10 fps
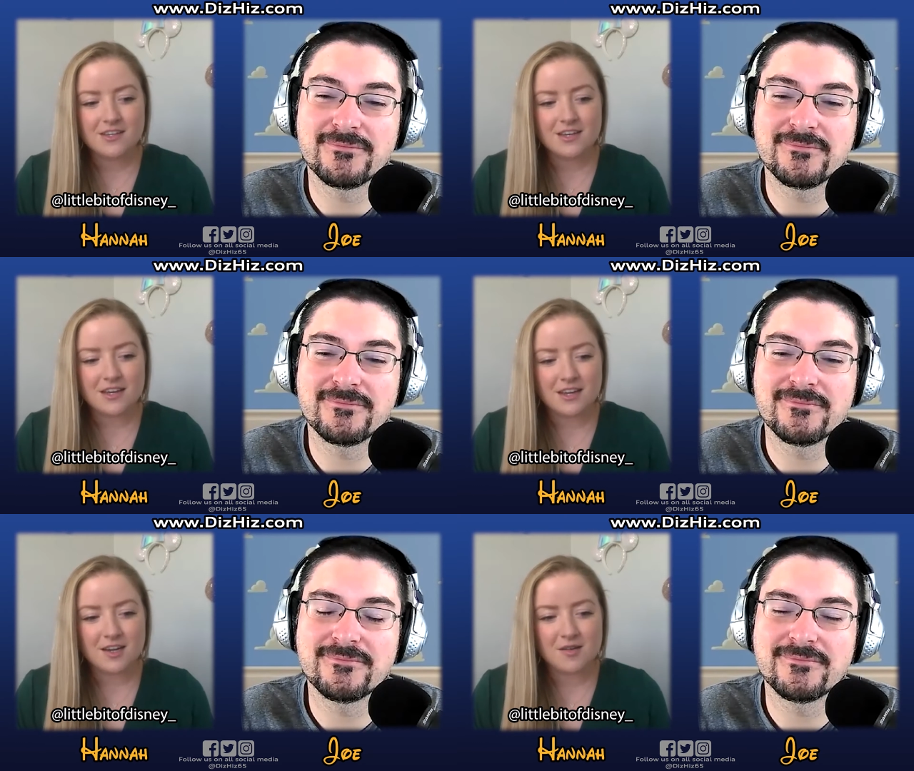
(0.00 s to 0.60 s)

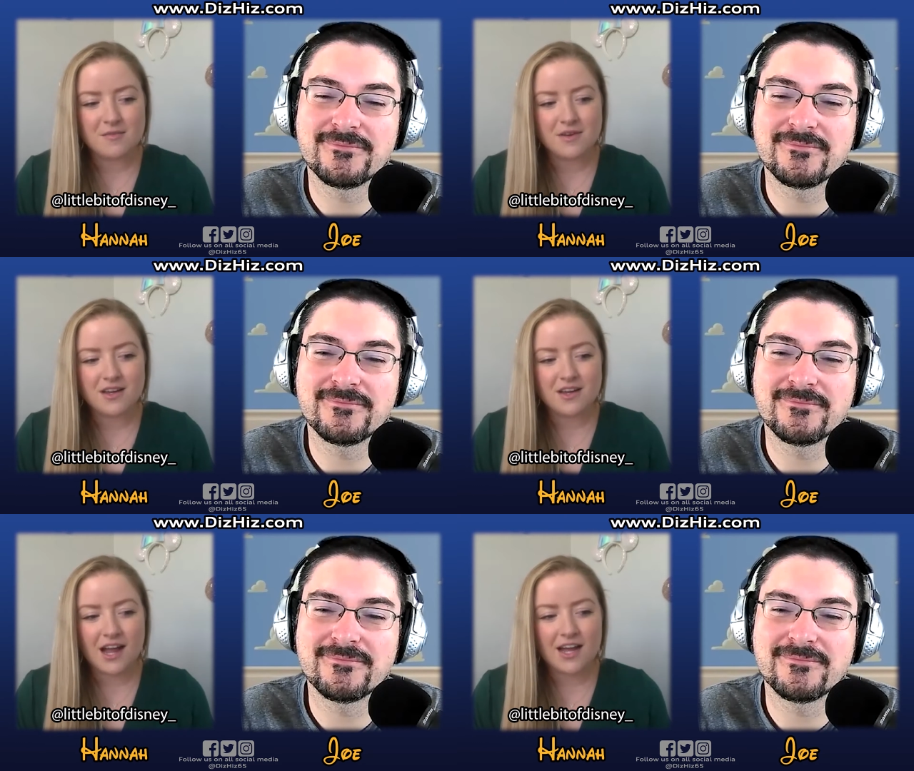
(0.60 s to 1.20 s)
Speaker 1: um,
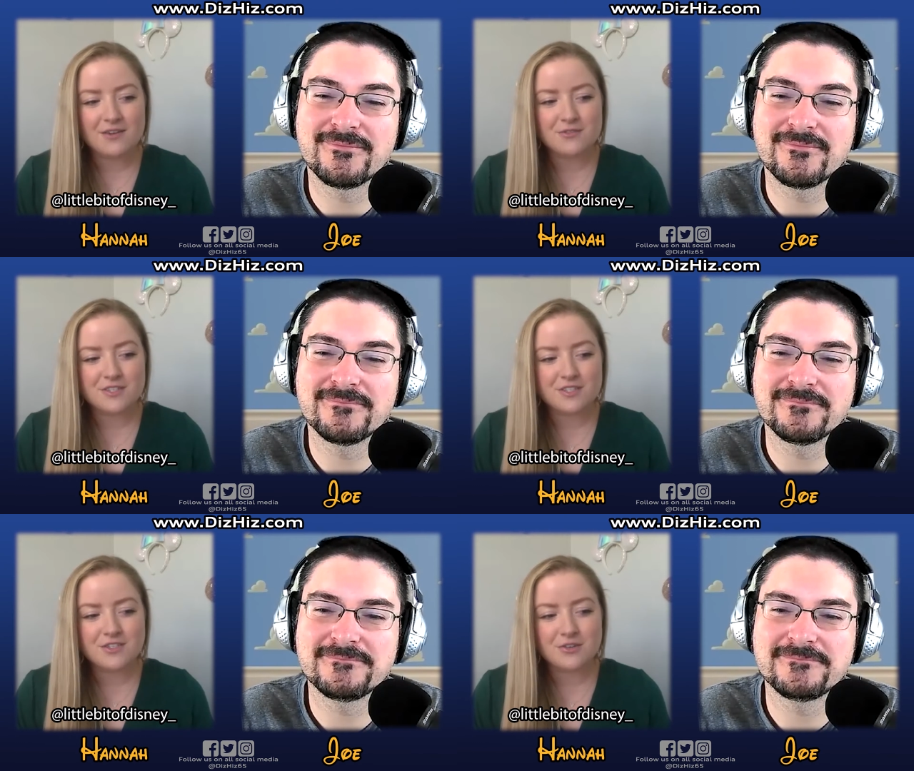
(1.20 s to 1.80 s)
I
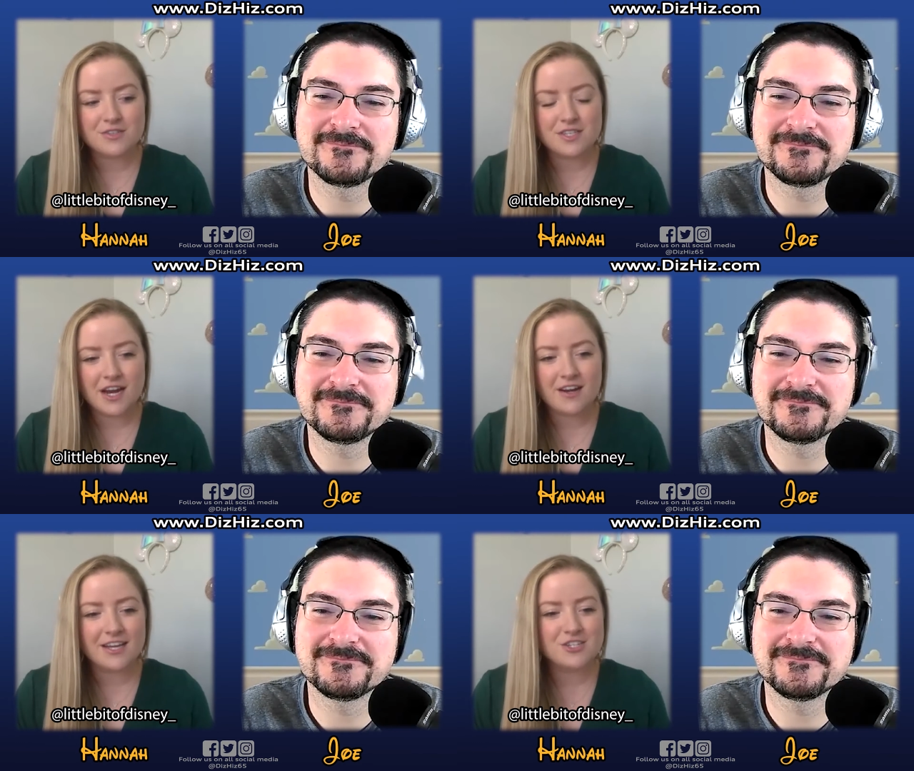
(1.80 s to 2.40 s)
was so
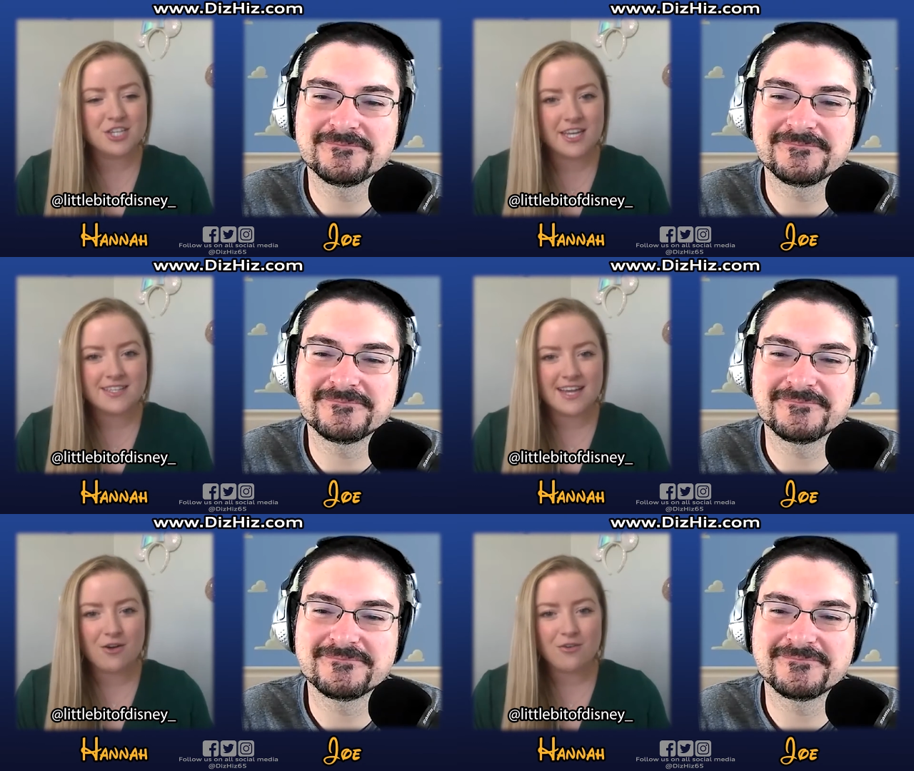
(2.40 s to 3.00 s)
scared. I
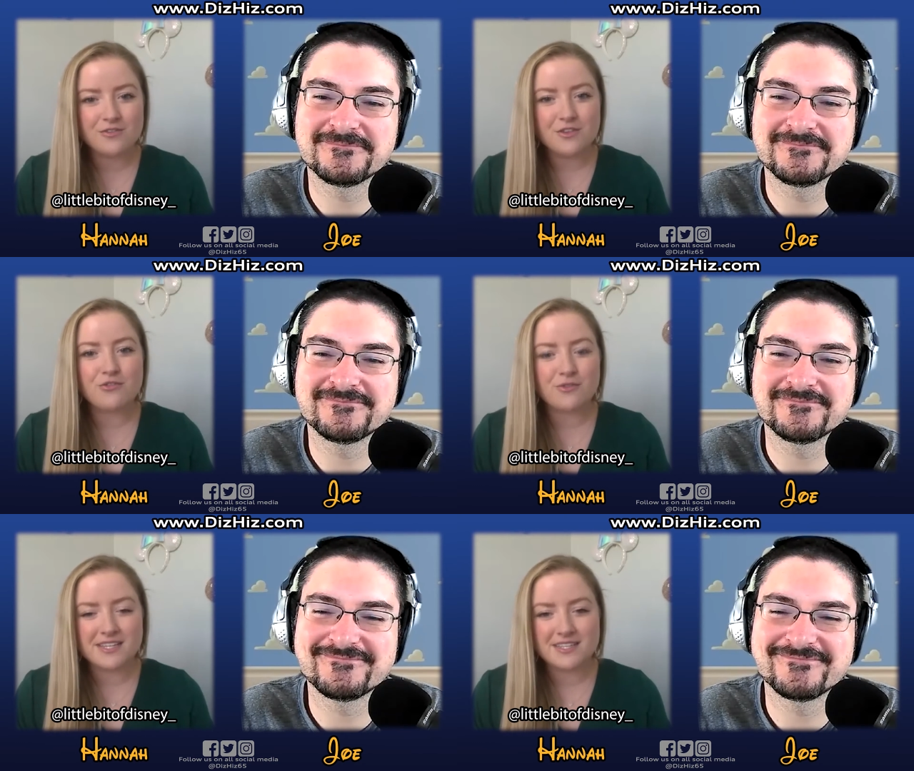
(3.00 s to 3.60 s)
chickened out
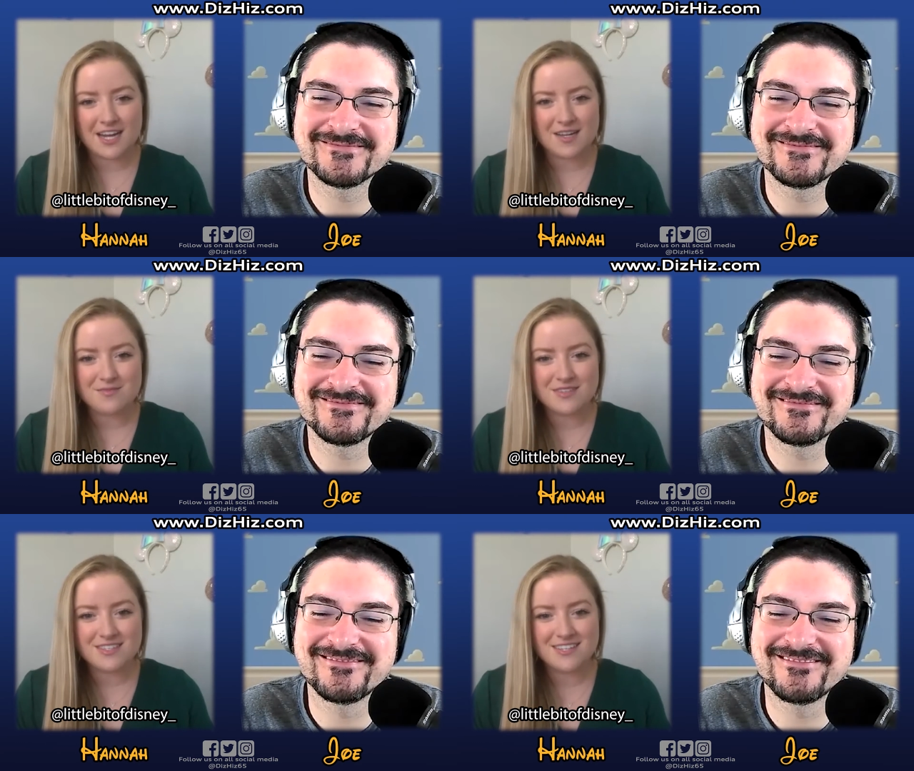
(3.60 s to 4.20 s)
three
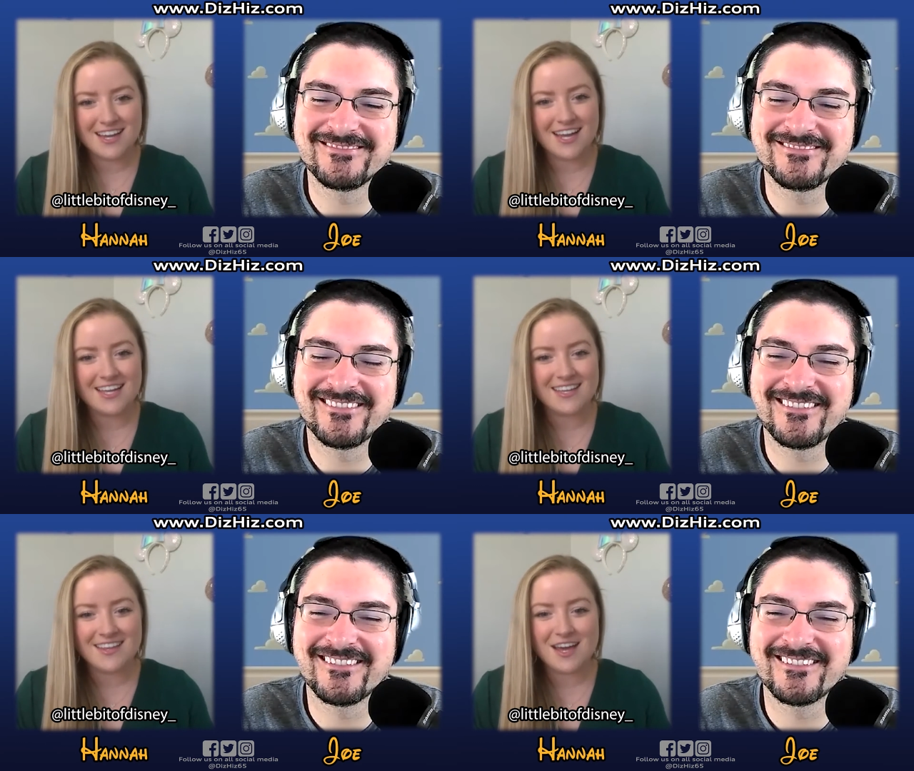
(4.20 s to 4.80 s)
times.
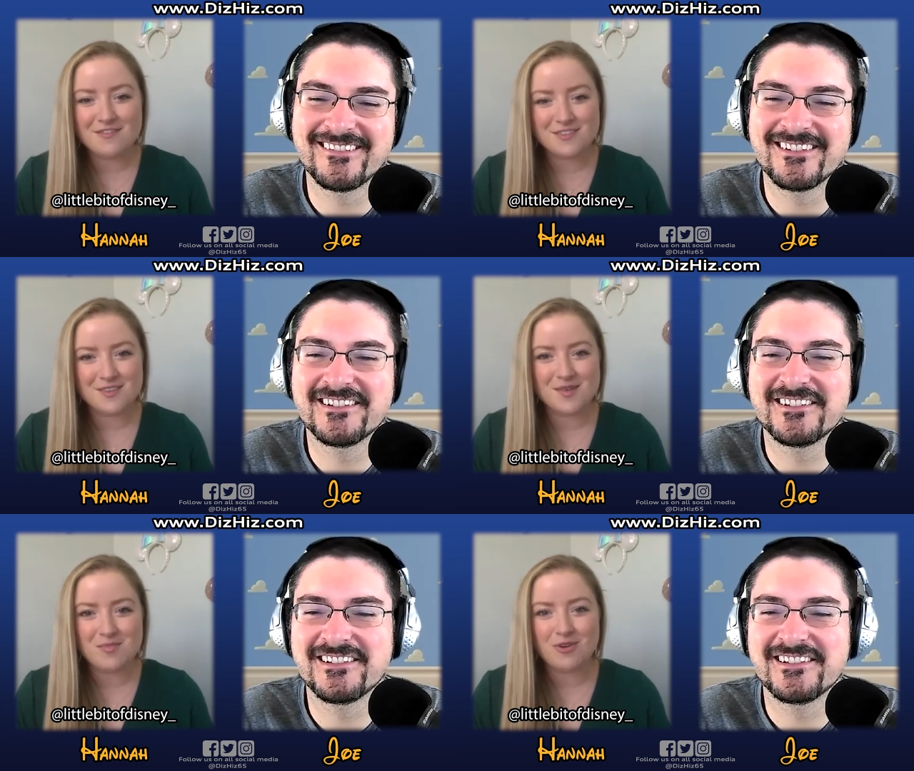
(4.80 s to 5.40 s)
I left
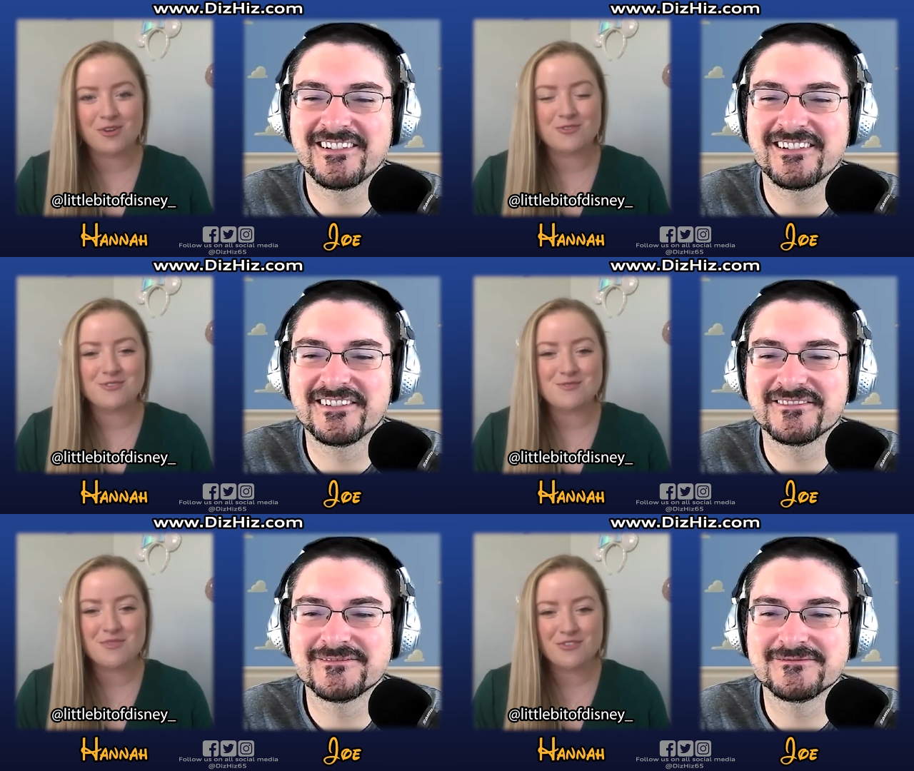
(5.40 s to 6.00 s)
in the boiler
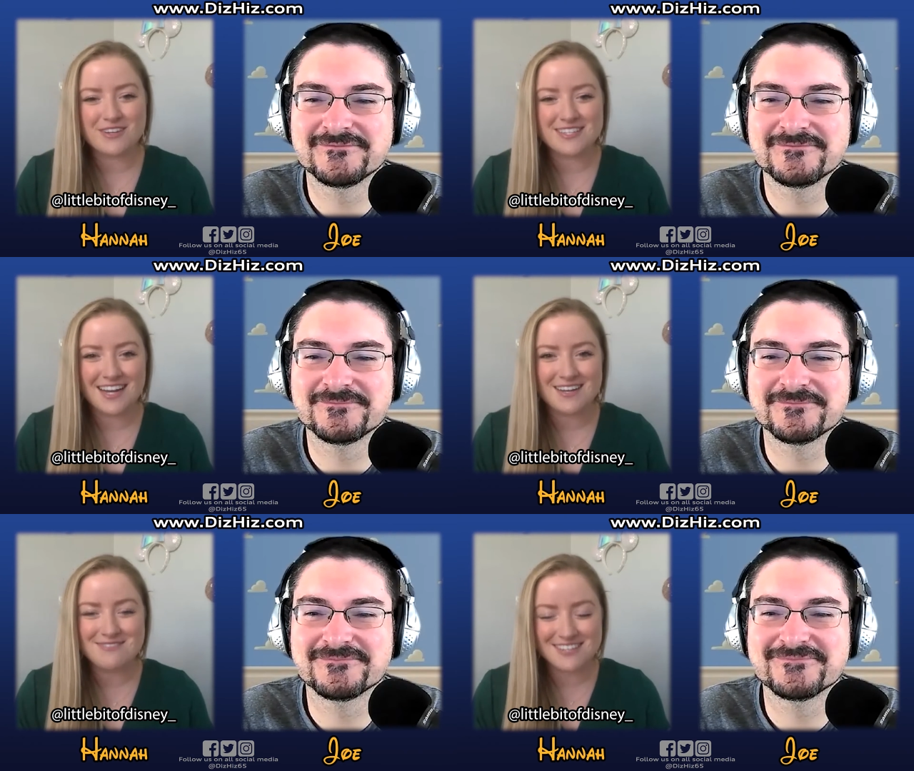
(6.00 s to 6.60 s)
room three
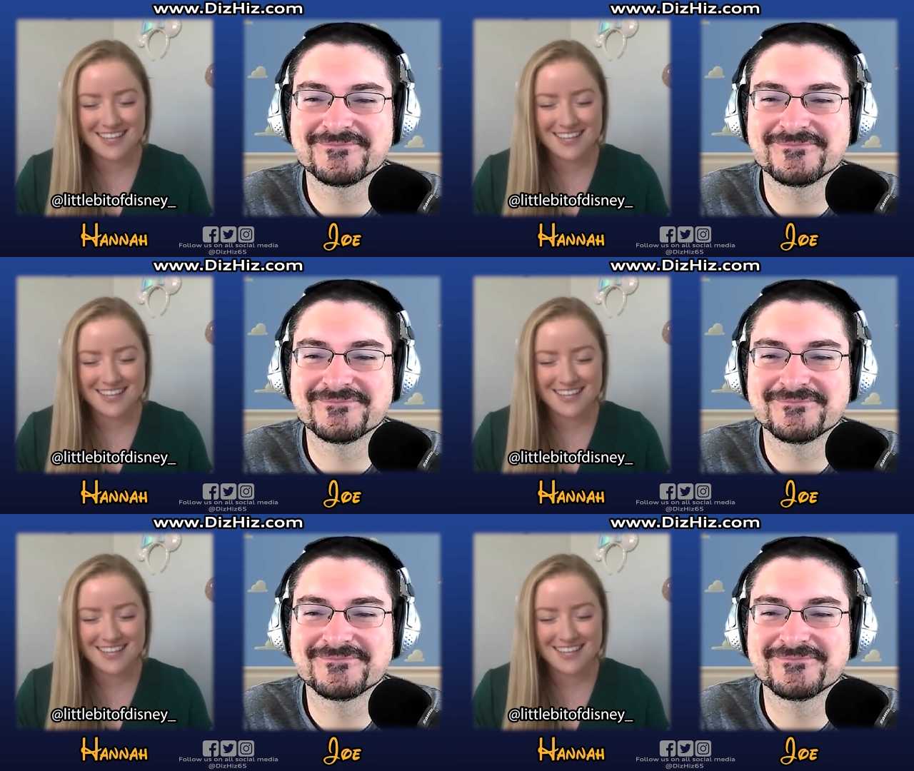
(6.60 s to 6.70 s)
times.